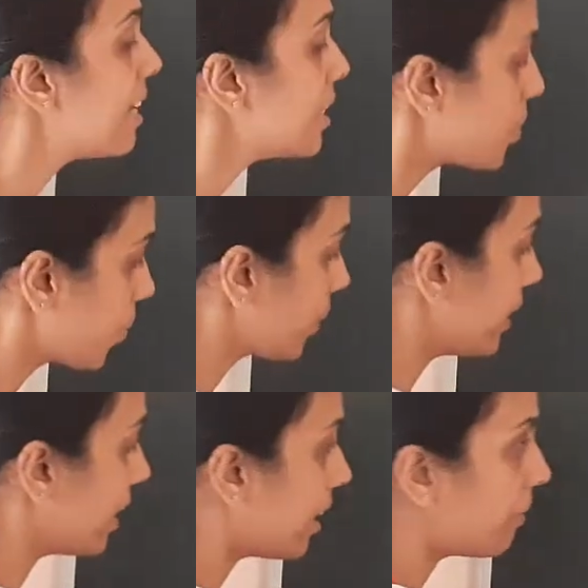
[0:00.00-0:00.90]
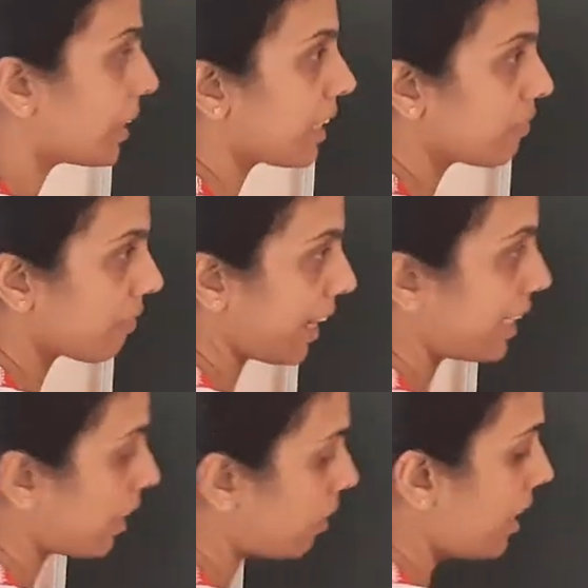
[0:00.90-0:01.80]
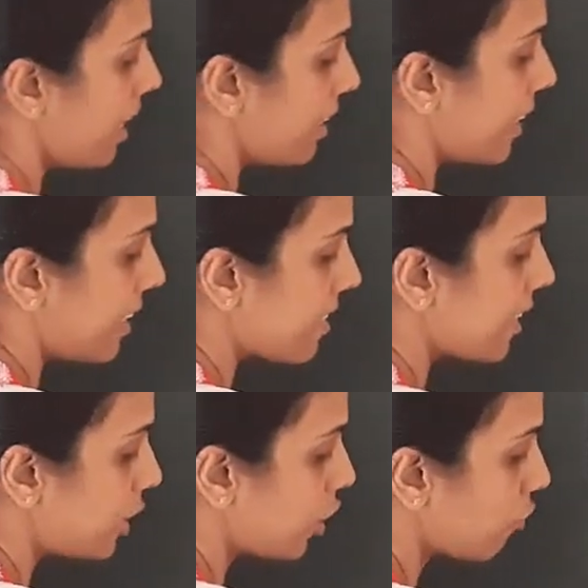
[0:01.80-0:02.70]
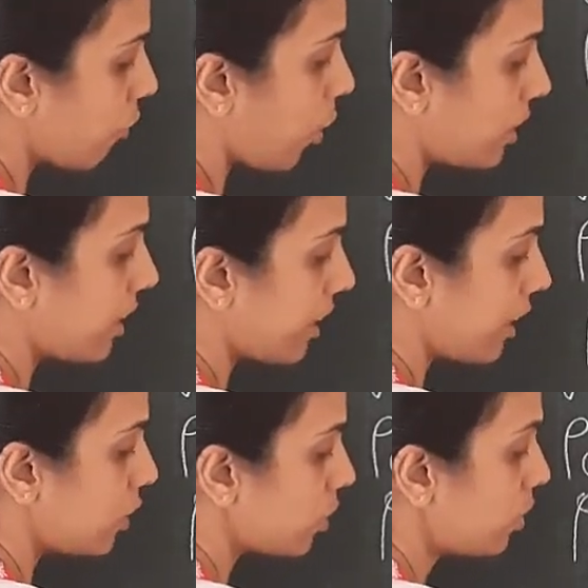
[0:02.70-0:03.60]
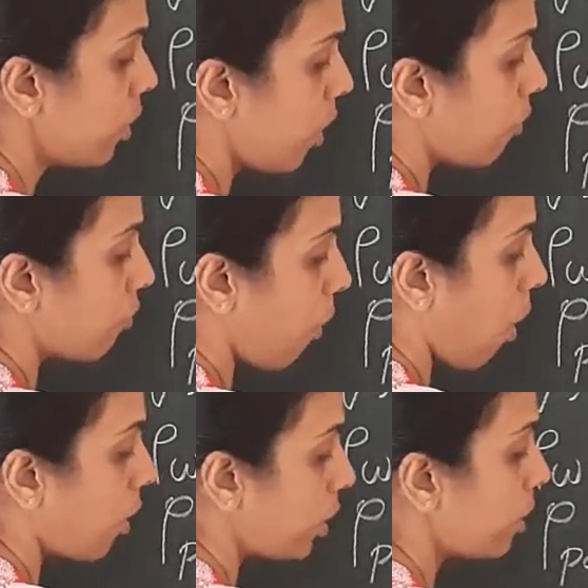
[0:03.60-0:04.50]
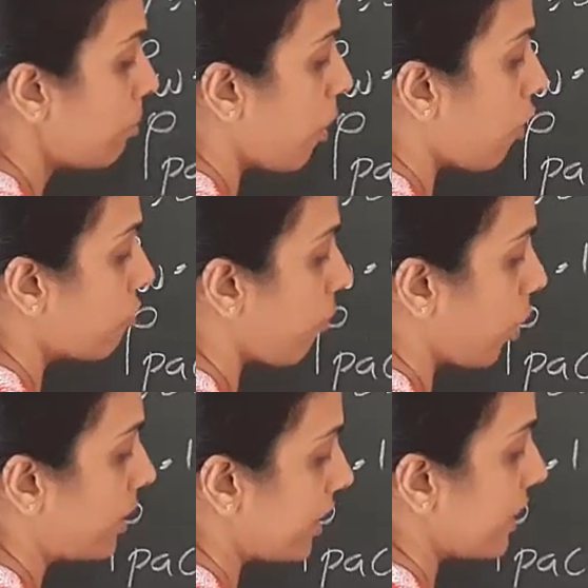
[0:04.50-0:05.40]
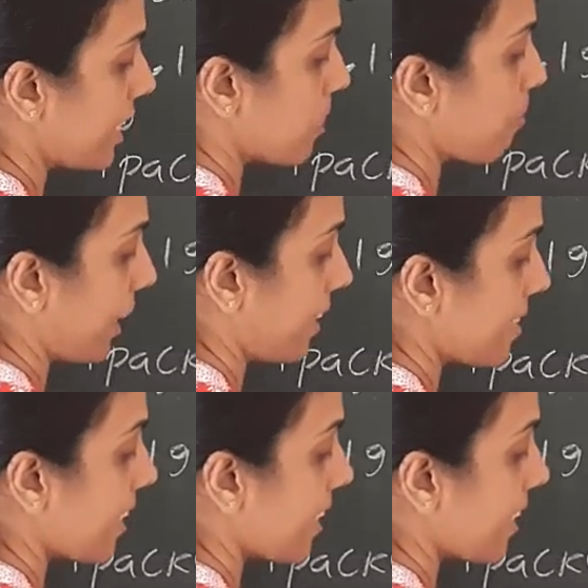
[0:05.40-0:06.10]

So here we can find out density of water into volume of water displaced.